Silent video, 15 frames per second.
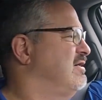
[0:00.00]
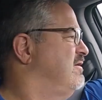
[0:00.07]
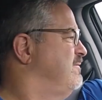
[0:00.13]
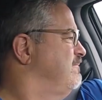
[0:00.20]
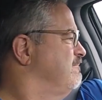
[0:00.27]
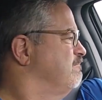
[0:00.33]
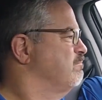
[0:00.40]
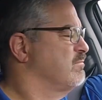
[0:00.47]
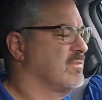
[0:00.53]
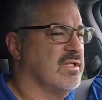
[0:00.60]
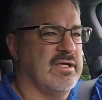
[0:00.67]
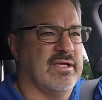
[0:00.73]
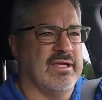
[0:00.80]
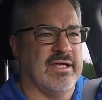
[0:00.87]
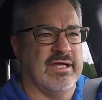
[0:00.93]

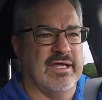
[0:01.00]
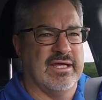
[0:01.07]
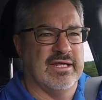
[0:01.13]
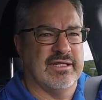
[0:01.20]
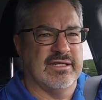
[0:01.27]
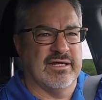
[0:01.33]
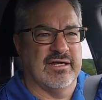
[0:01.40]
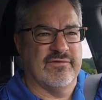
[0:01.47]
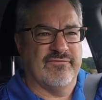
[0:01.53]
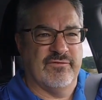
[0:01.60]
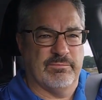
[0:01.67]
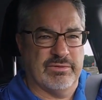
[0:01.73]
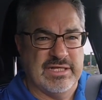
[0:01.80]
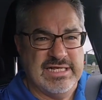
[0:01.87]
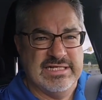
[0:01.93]
And if
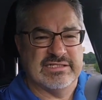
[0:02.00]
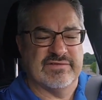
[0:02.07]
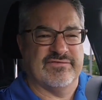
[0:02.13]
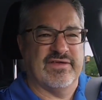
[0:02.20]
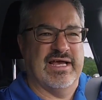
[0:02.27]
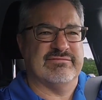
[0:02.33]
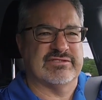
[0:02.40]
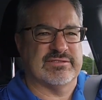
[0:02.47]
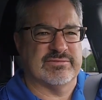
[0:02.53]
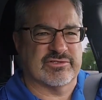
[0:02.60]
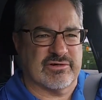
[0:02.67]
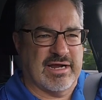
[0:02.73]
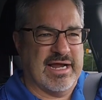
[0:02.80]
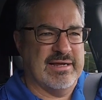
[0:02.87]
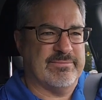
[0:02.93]
you haven't
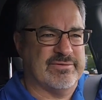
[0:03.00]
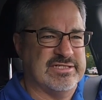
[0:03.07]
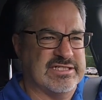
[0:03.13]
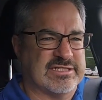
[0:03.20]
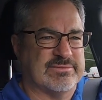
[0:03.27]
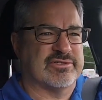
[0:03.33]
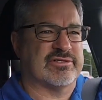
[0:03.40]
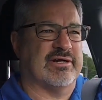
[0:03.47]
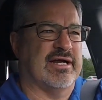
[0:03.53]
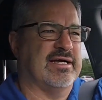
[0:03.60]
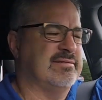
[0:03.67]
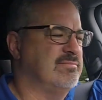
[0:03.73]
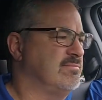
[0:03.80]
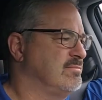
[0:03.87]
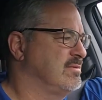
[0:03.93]
subscribed, please subscribe.